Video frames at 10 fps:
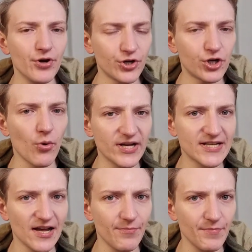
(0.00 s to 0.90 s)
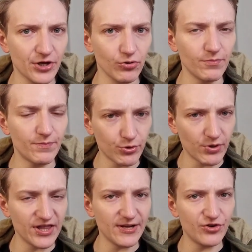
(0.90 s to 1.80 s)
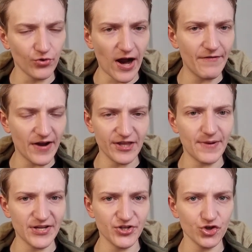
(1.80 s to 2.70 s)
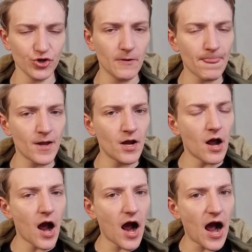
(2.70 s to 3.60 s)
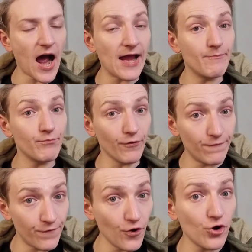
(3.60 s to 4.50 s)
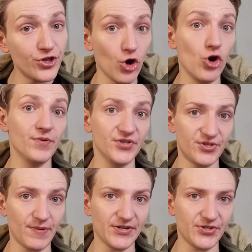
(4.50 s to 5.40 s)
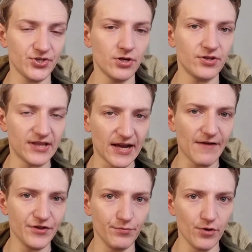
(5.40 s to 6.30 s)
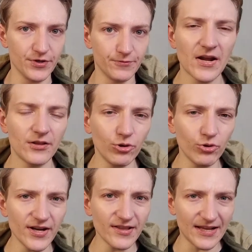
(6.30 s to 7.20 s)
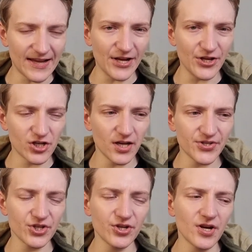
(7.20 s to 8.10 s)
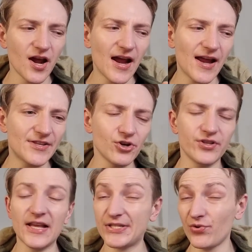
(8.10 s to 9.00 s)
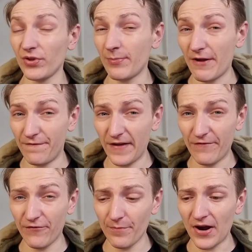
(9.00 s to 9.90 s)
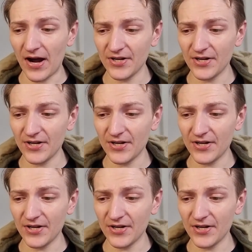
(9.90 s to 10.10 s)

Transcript: going down the middle between the driver and the passenger. I prefer the open space that they have at the moment. Looking at the gauge cluster, it's not necessarily my favorite part.